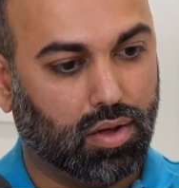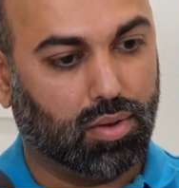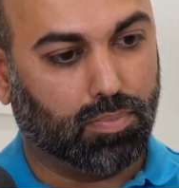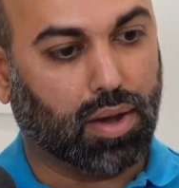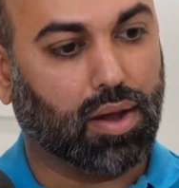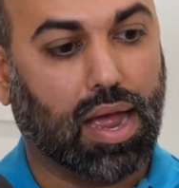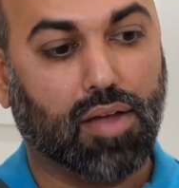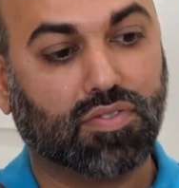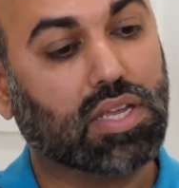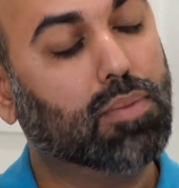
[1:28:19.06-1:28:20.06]
but I have
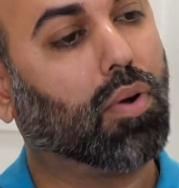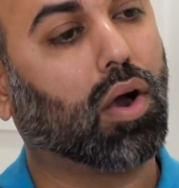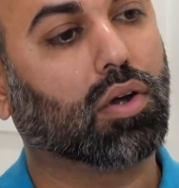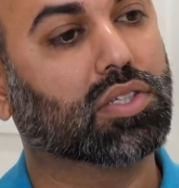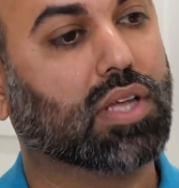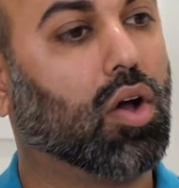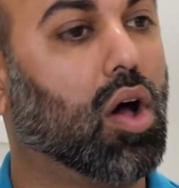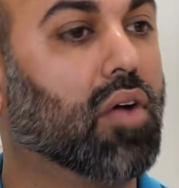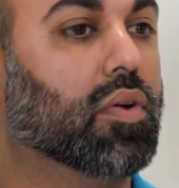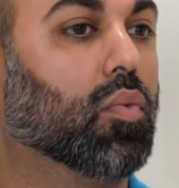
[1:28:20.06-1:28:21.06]
seen partners that
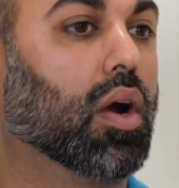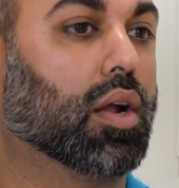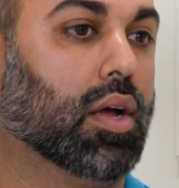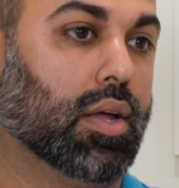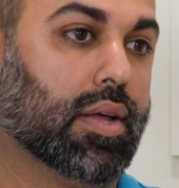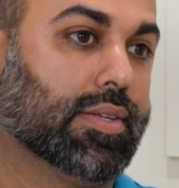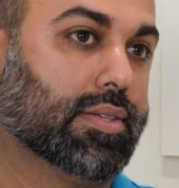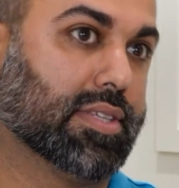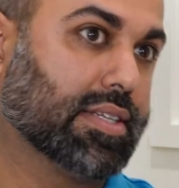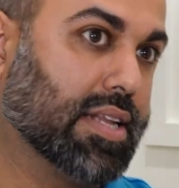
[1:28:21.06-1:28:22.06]
often work
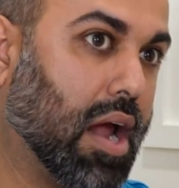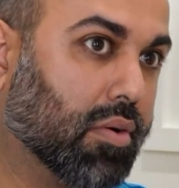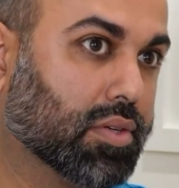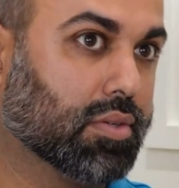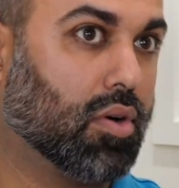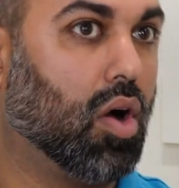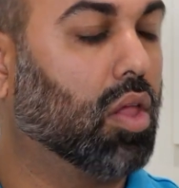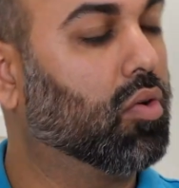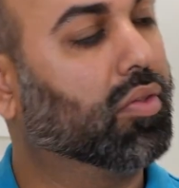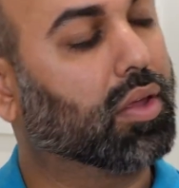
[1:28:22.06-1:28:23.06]
60 hours all
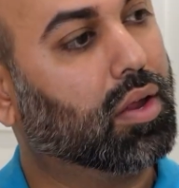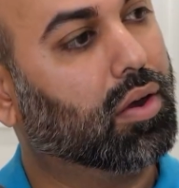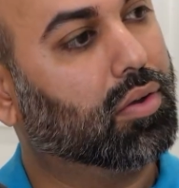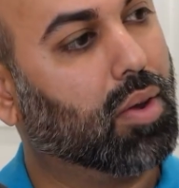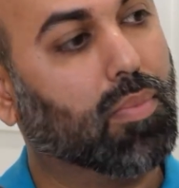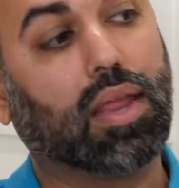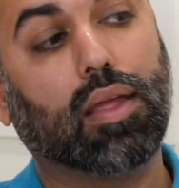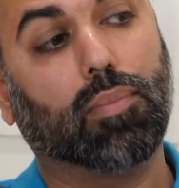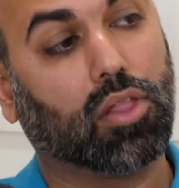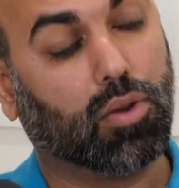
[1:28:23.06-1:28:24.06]
around the year. They're making $1
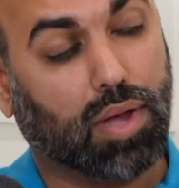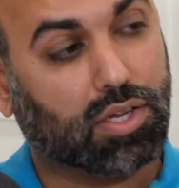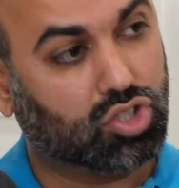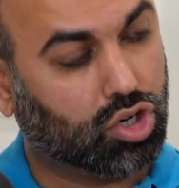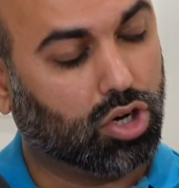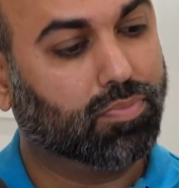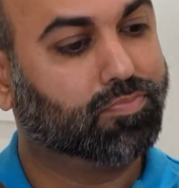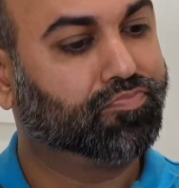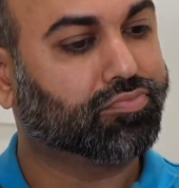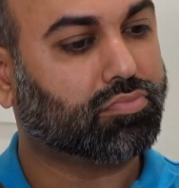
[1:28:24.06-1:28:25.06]
million, sure,
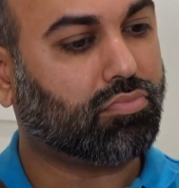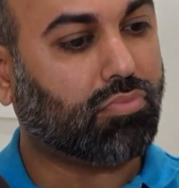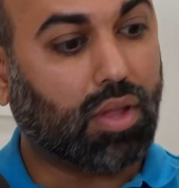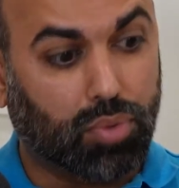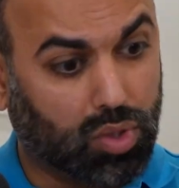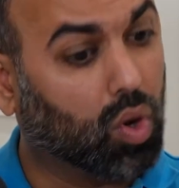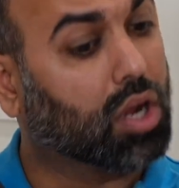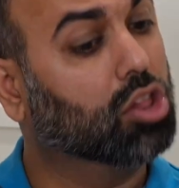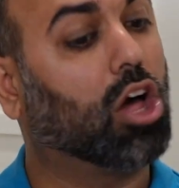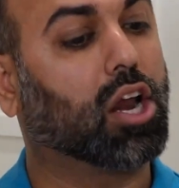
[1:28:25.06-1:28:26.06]
but they work a
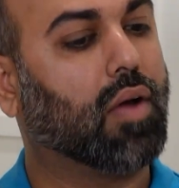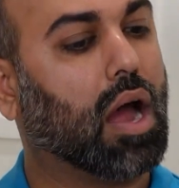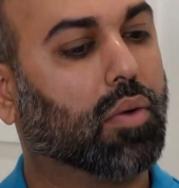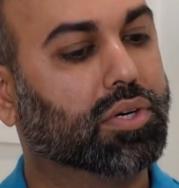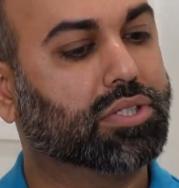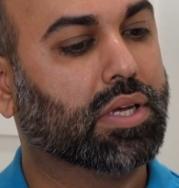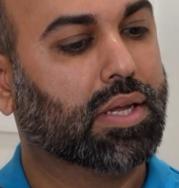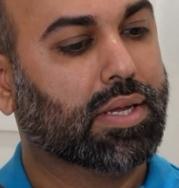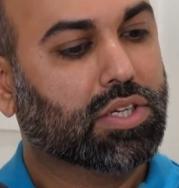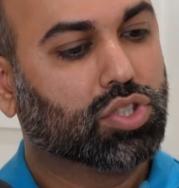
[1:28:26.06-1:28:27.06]
lot of hours.
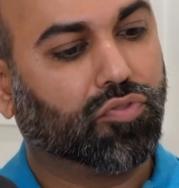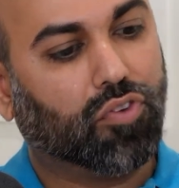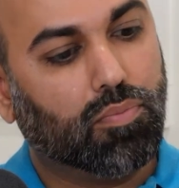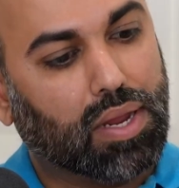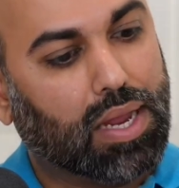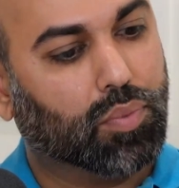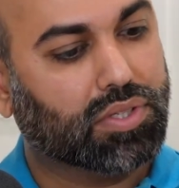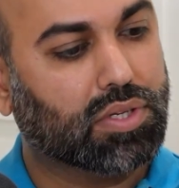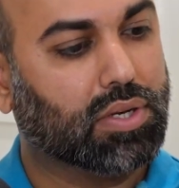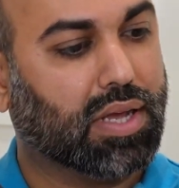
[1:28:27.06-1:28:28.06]
So for me, it
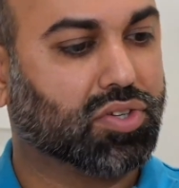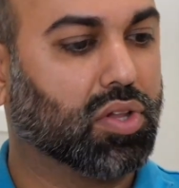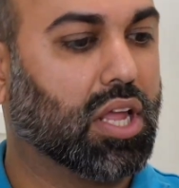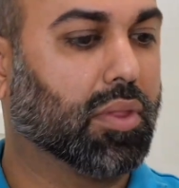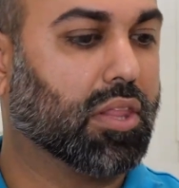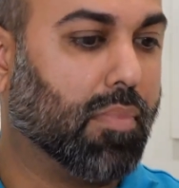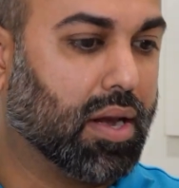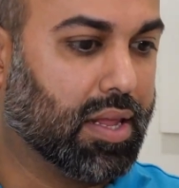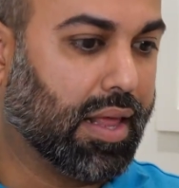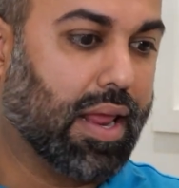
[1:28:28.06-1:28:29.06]
wasn't necessarily about the money
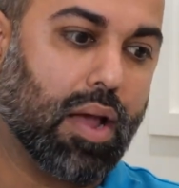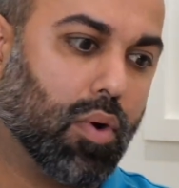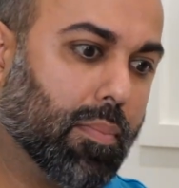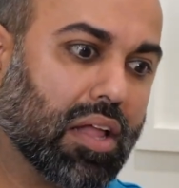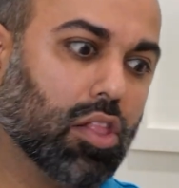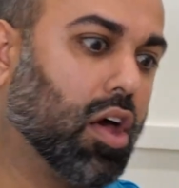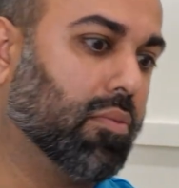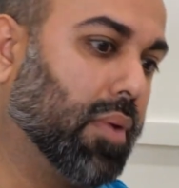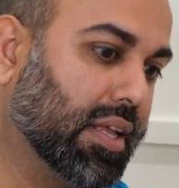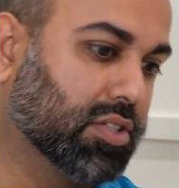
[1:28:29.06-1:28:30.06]
that, hey, I want to make a lot of
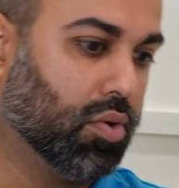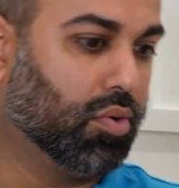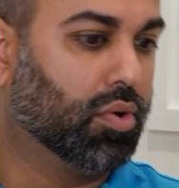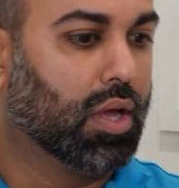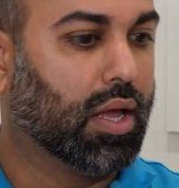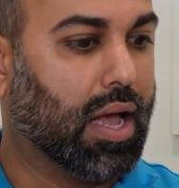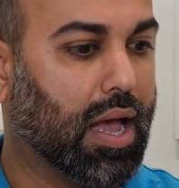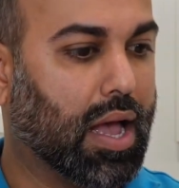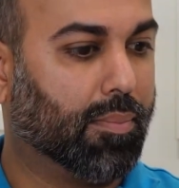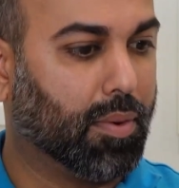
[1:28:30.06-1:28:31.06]
money, so
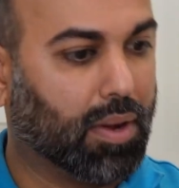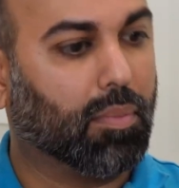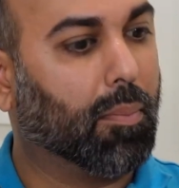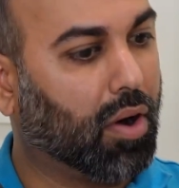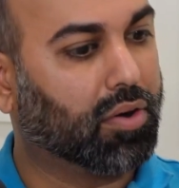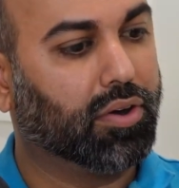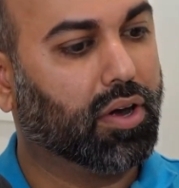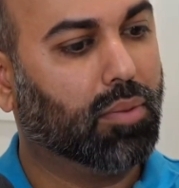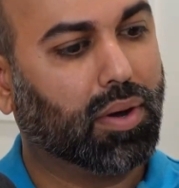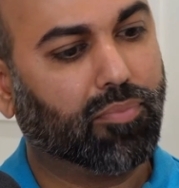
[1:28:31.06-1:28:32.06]
I'm going to become a partner here.
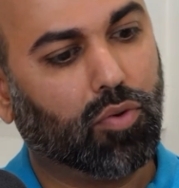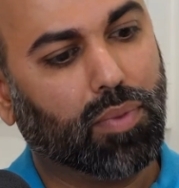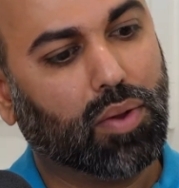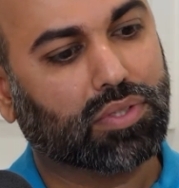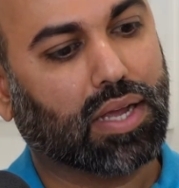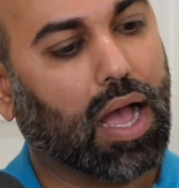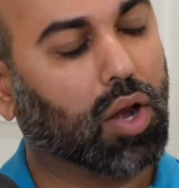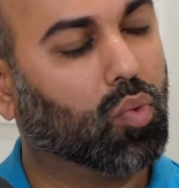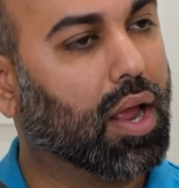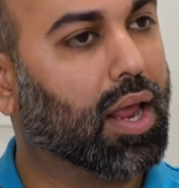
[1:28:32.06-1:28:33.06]
But for me, it was like, how
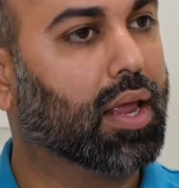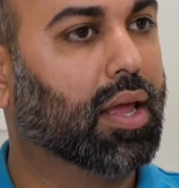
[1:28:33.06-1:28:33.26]
do I